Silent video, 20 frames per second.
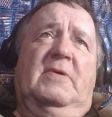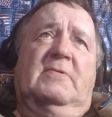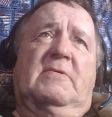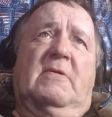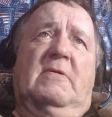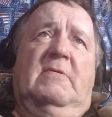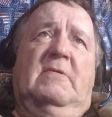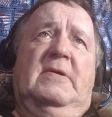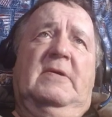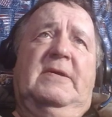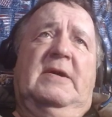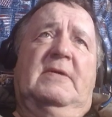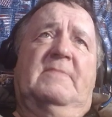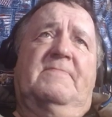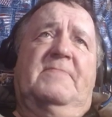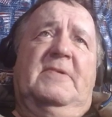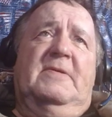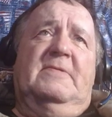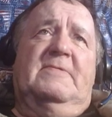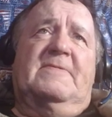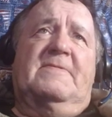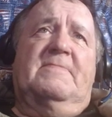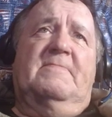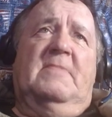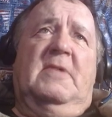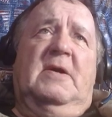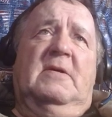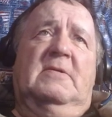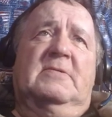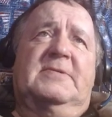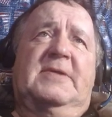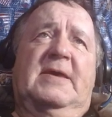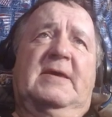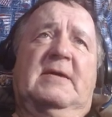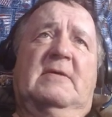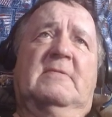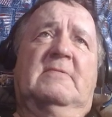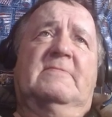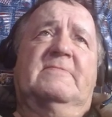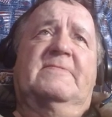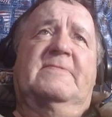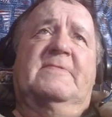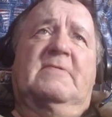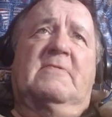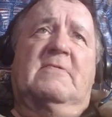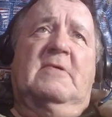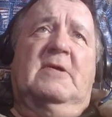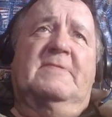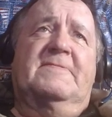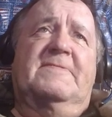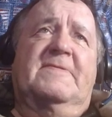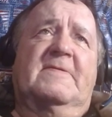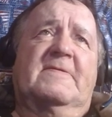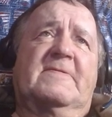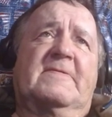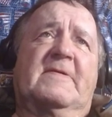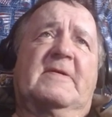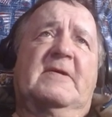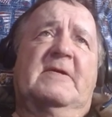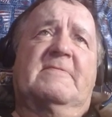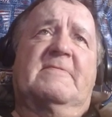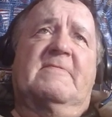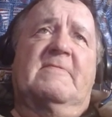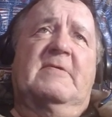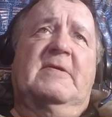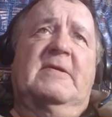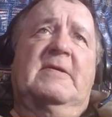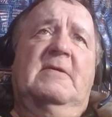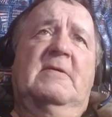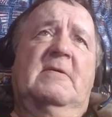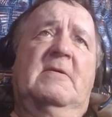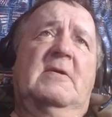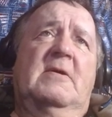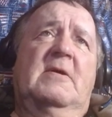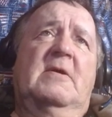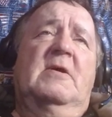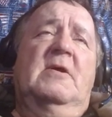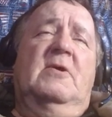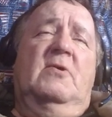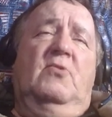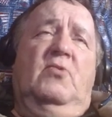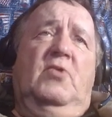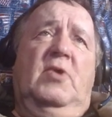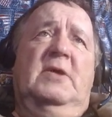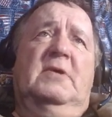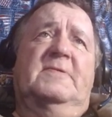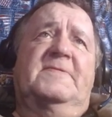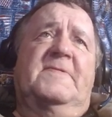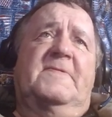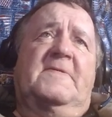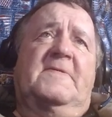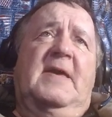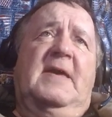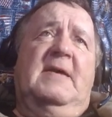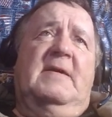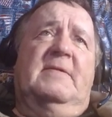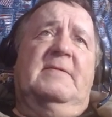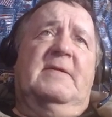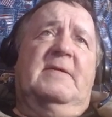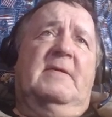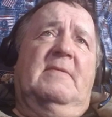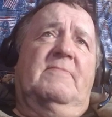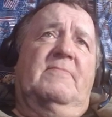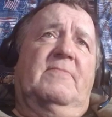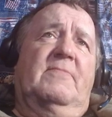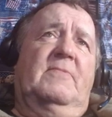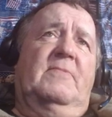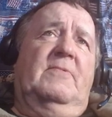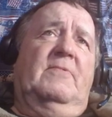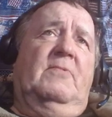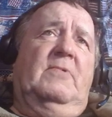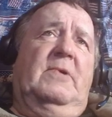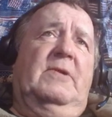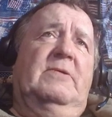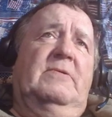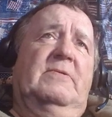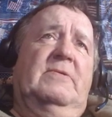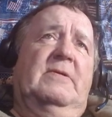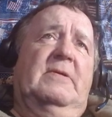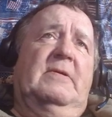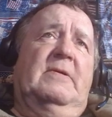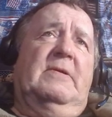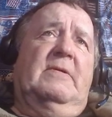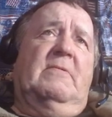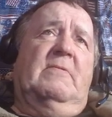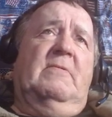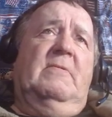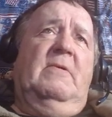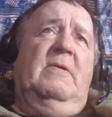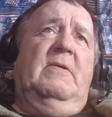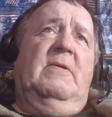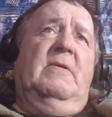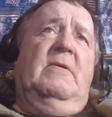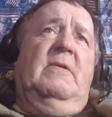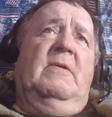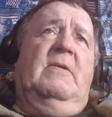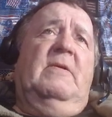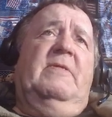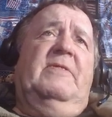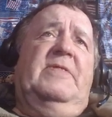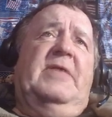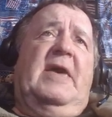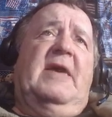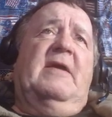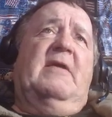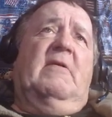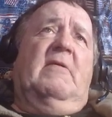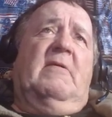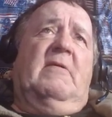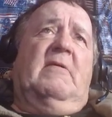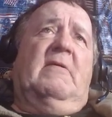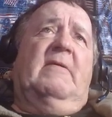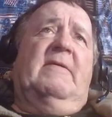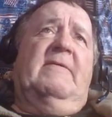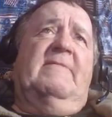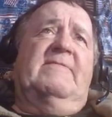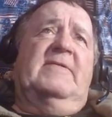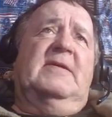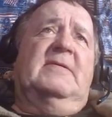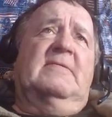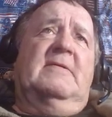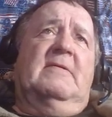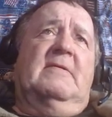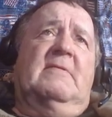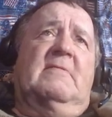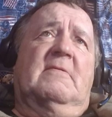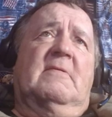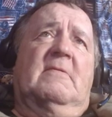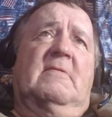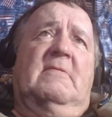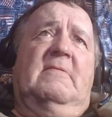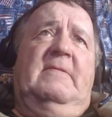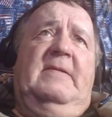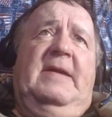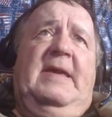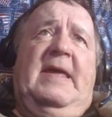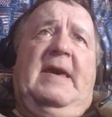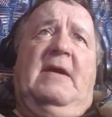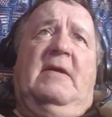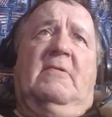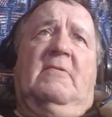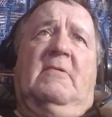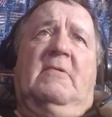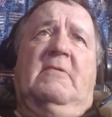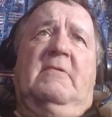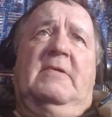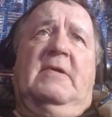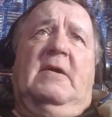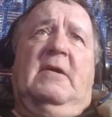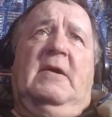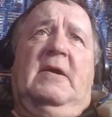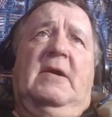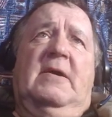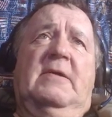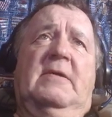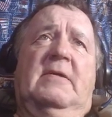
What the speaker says: growing up in small towns across this country will stand up whether they are living there now or not.